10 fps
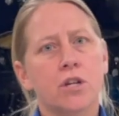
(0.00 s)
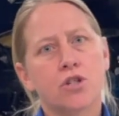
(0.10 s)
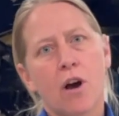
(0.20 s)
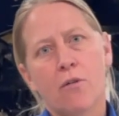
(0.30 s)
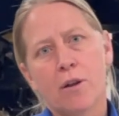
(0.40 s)

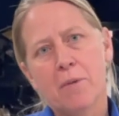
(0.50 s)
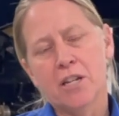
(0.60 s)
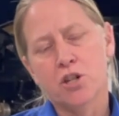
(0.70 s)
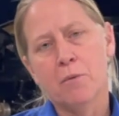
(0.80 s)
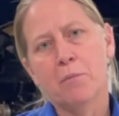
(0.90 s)
So I want to
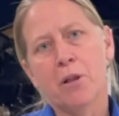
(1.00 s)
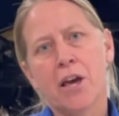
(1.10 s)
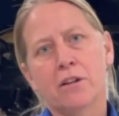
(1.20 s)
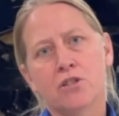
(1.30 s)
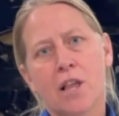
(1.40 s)
make sure my
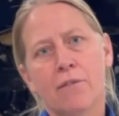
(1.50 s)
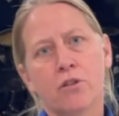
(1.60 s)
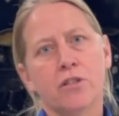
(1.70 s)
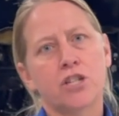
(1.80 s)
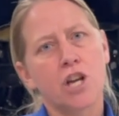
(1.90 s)
planter's
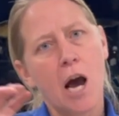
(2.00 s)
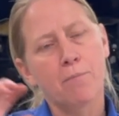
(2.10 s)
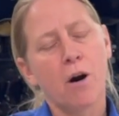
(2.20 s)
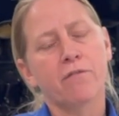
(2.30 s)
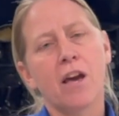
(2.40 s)
level in the
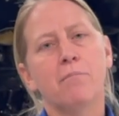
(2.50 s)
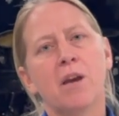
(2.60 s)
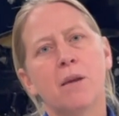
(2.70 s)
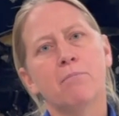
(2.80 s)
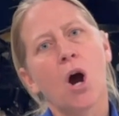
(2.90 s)
shop off that
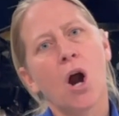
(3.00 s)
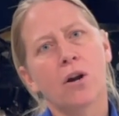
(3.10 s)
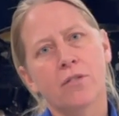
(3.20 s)
main bar,